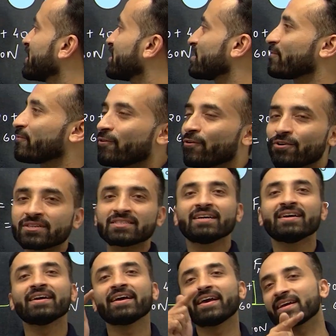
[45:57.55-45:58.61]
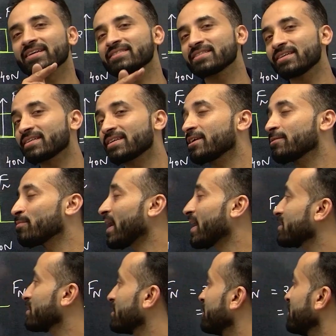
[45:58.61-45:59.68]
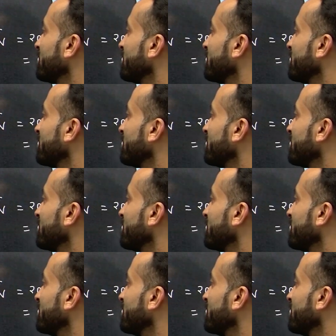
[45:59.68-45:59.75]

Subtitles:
the force exerted by the